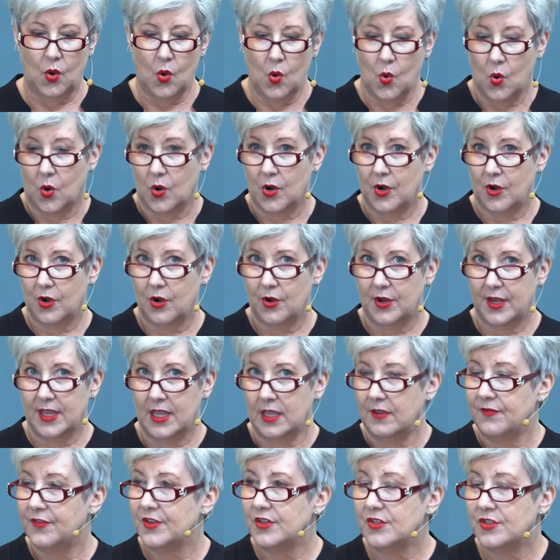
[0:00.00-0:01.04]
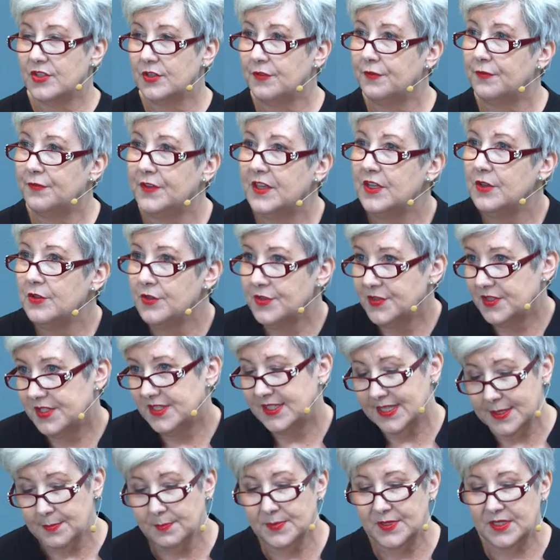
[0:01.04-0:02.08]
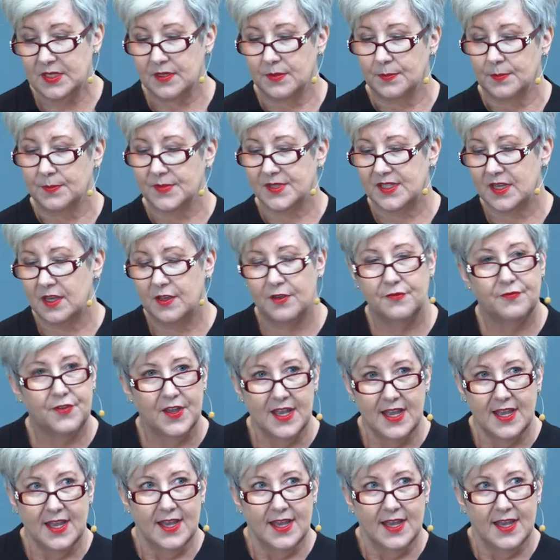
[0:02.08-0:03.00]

or even to feel the symptoms of